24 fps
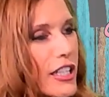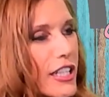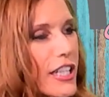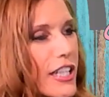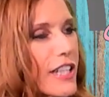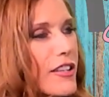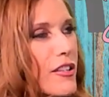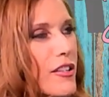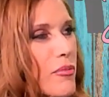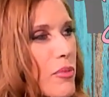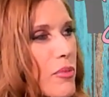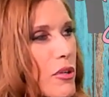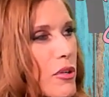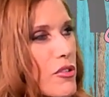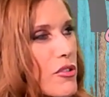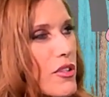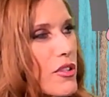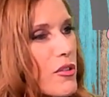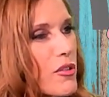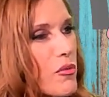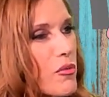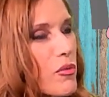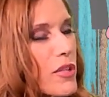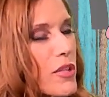and the
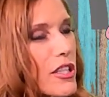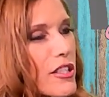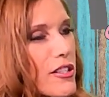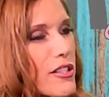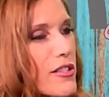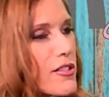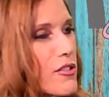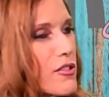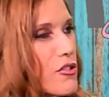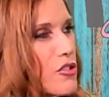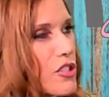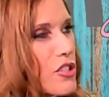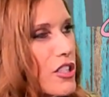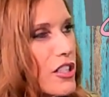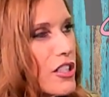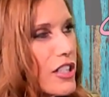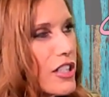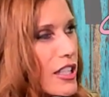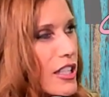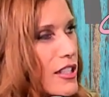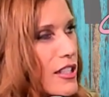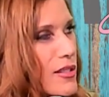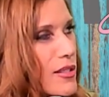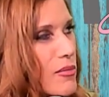person that wins should
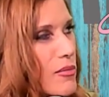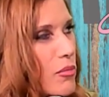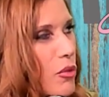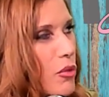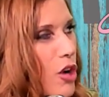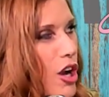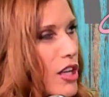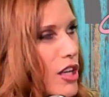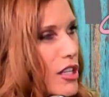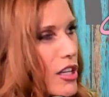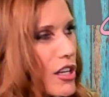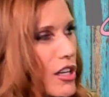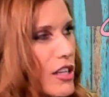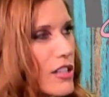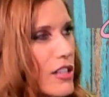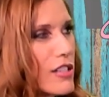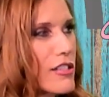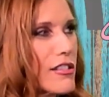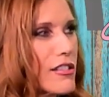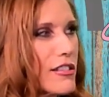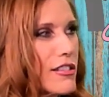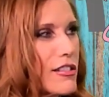get some products.